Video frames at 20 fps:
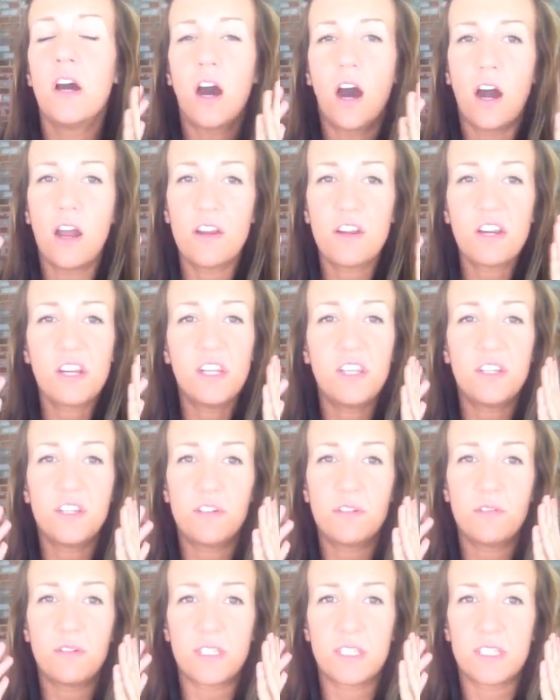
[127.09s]
all you're going to
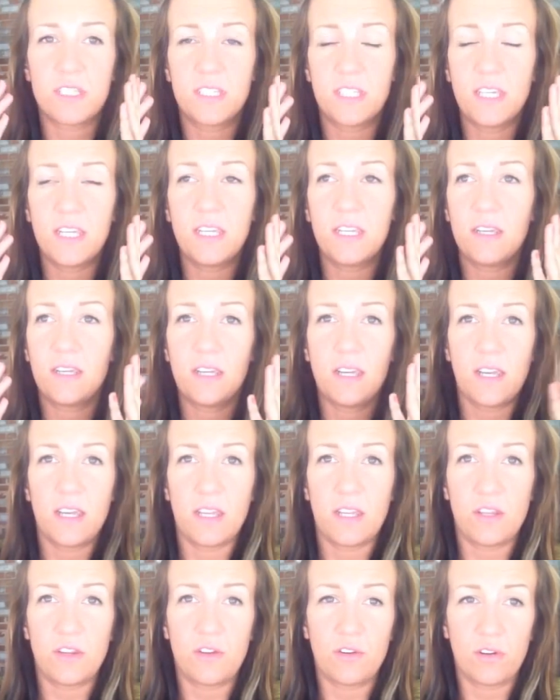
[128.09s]
do is sit
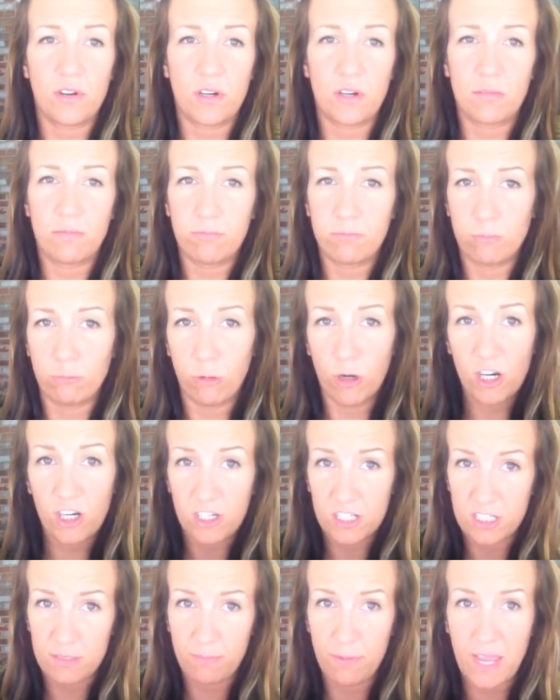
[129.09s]
in your
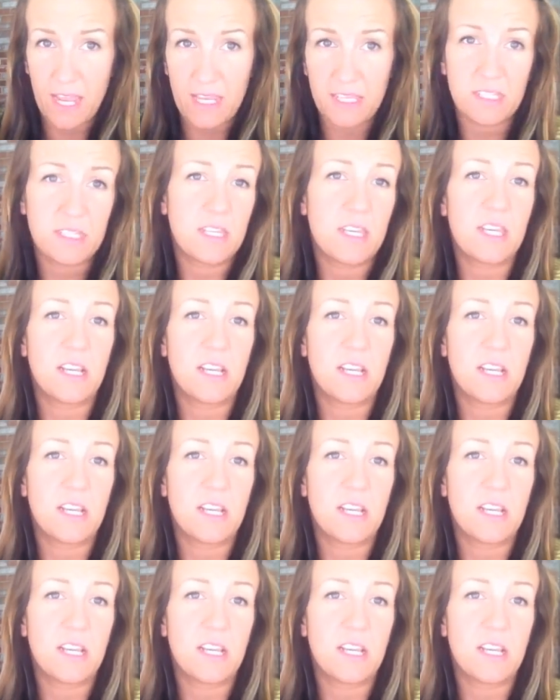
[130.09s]
workspace